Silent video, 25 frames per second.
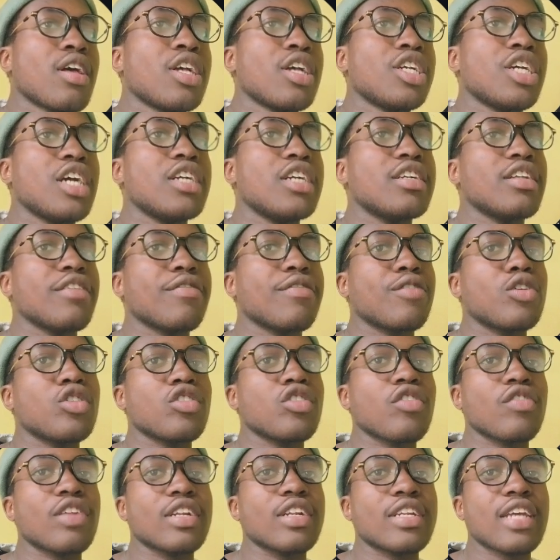change the
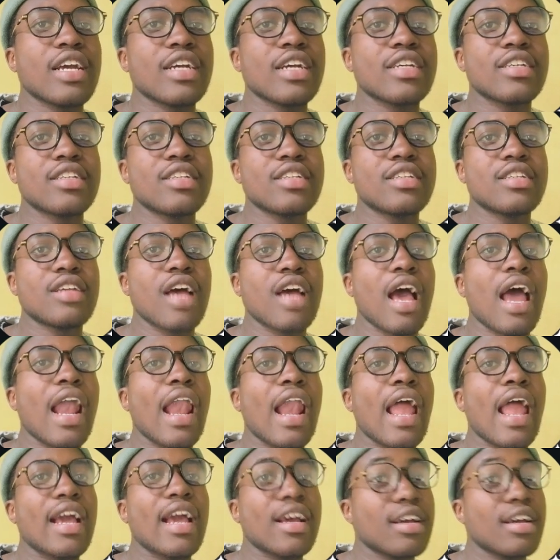font of the text. I
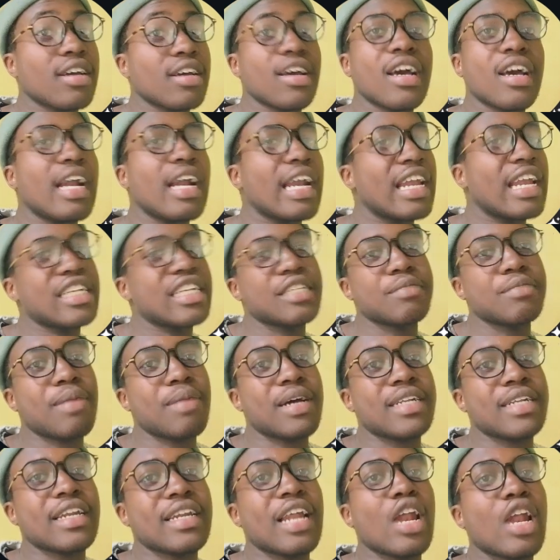like Leaks
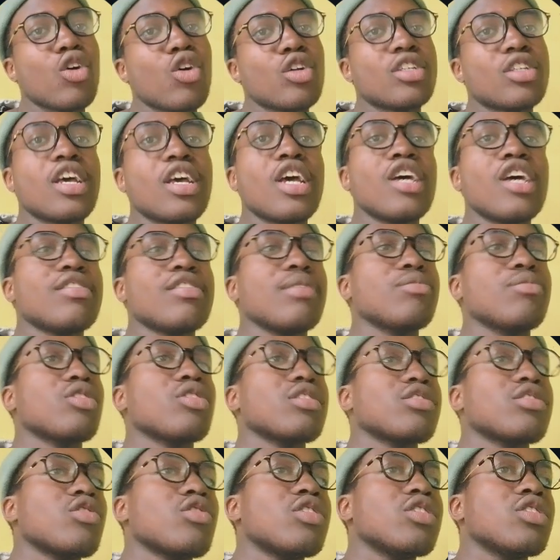pattern a lot, so I'm
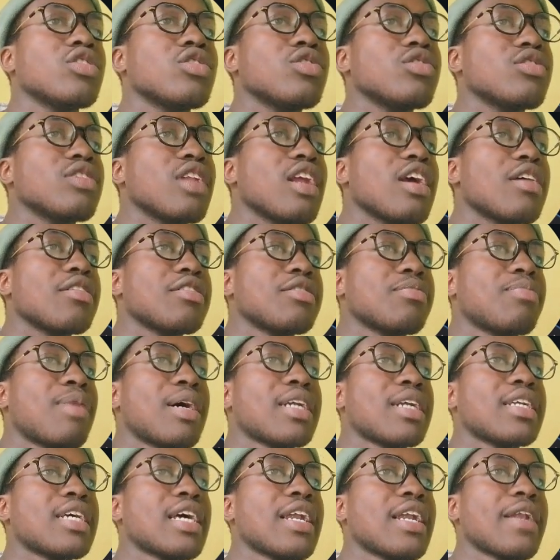just going to use Leaks
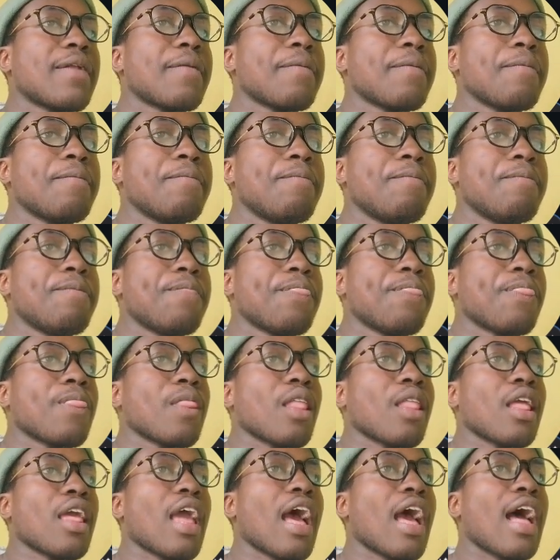pattern.
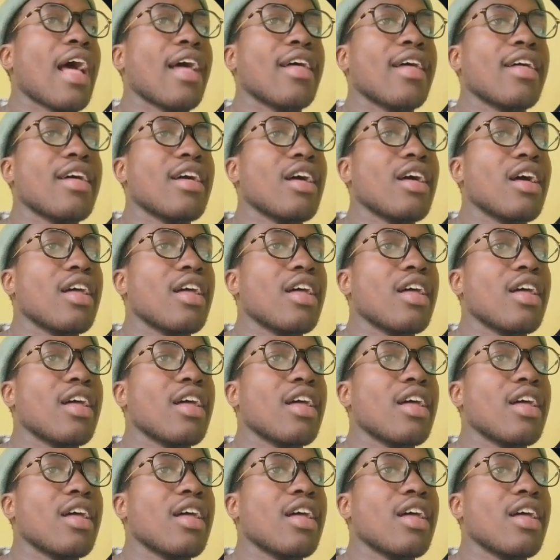Yeah,